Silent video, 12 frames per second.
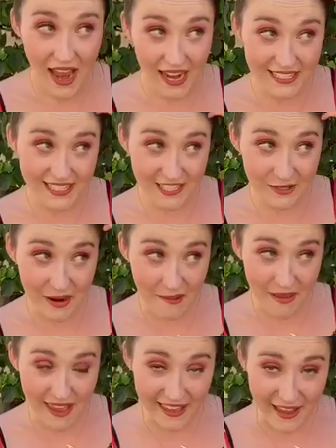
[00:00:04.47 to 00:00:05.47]
I did do my
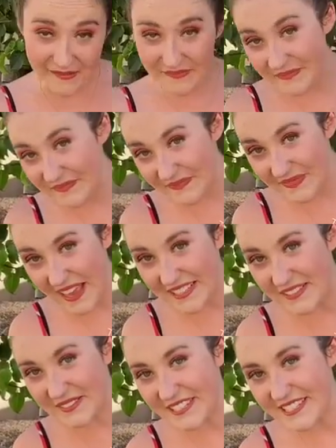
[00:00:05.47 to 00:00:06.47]
makeup, as
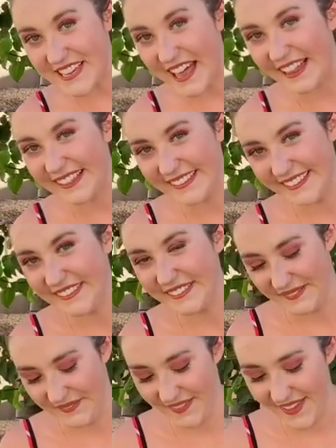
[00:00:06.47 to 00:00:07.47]
you can tell,
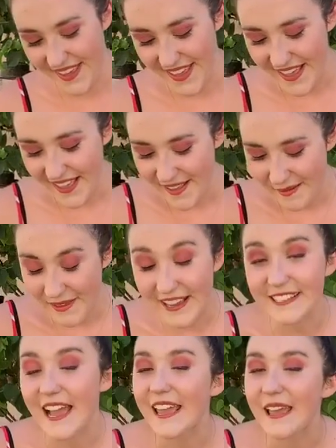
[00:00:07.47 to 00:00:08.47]

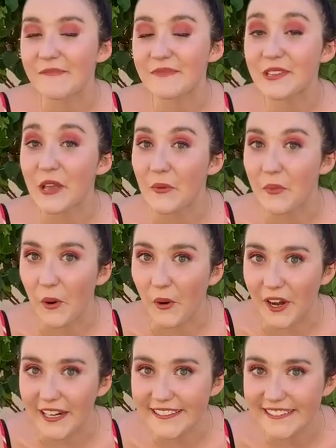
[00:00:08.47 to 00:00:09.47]
because I am so
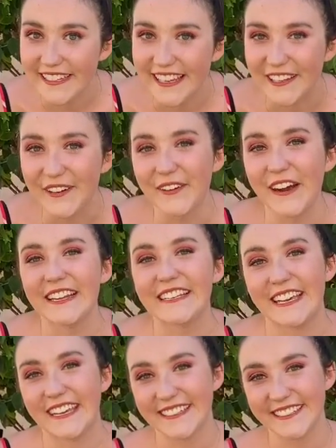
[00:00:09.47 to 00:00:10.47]
bored in
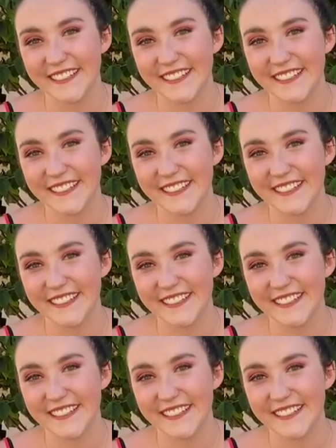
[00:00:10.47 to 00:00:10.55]
quarantine.